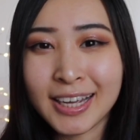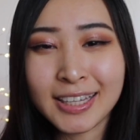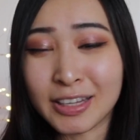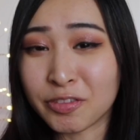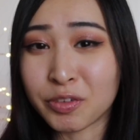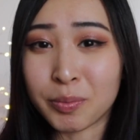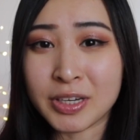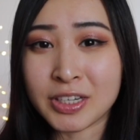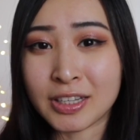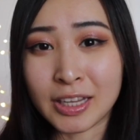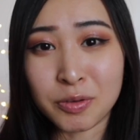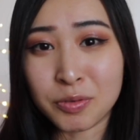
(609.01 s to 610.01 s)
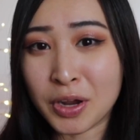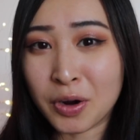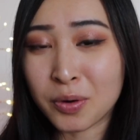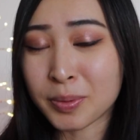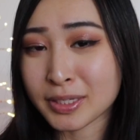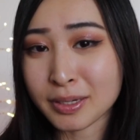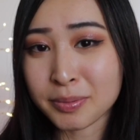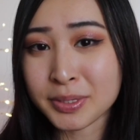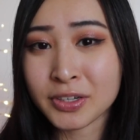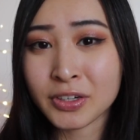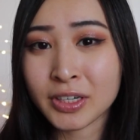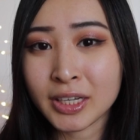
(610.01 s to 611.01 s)
the information that you know about
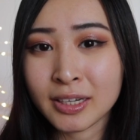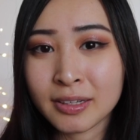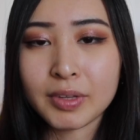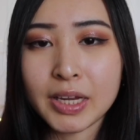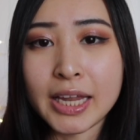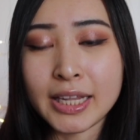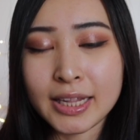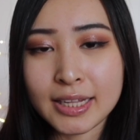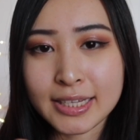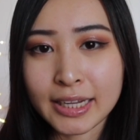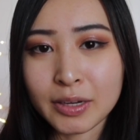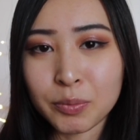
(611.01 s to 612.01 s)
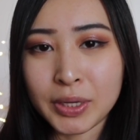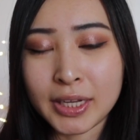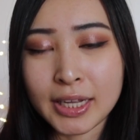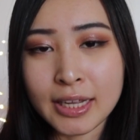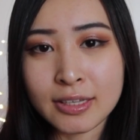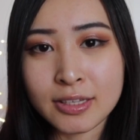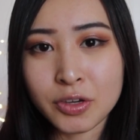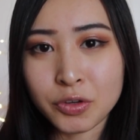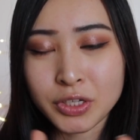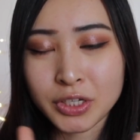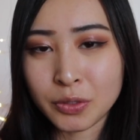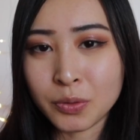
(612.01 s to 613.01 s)
cybersecurity and then the second week is your
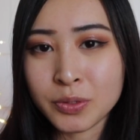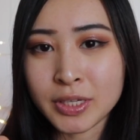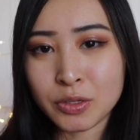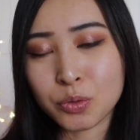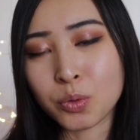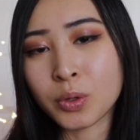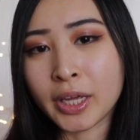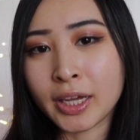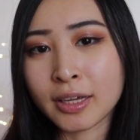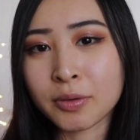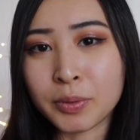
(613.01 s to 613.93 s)
skills and tooling,